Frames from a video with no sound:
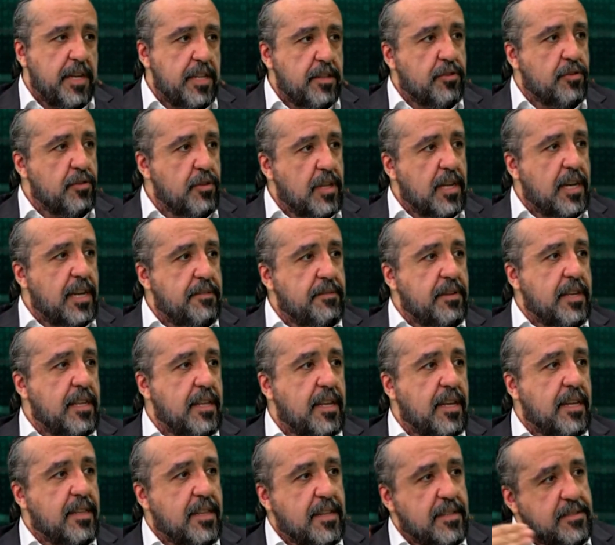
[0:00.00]
in
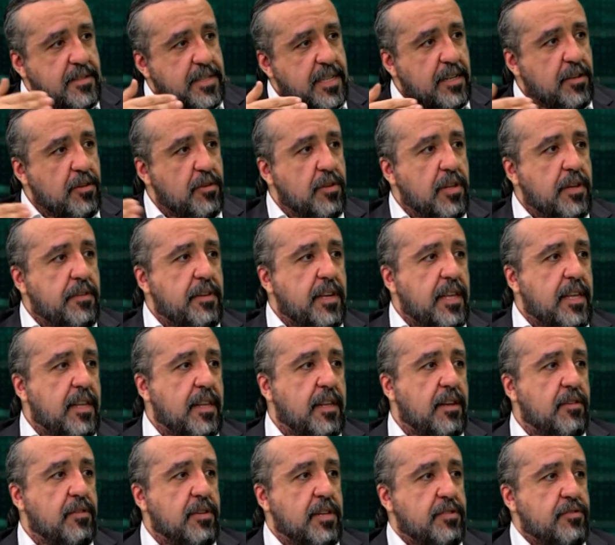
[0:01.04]
any time of the life
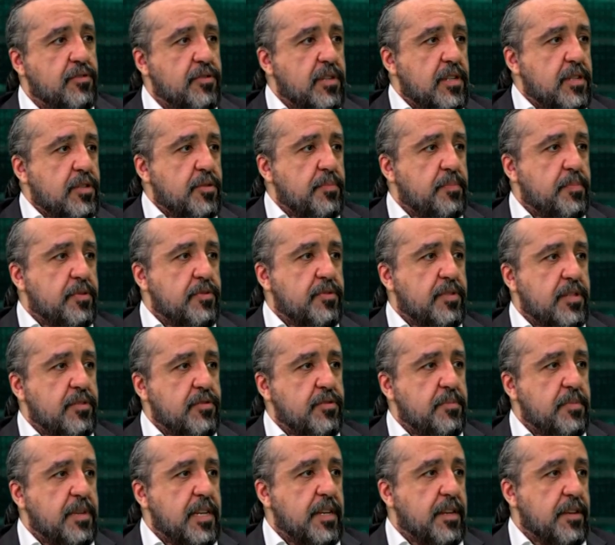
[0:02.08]
cycle of these
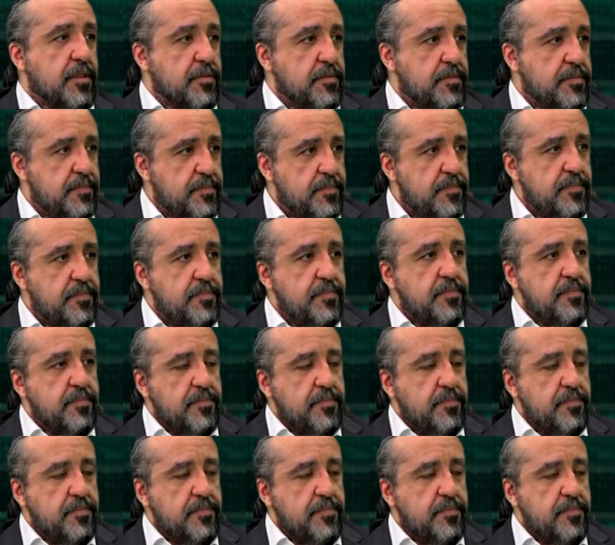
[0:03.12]
mining processes.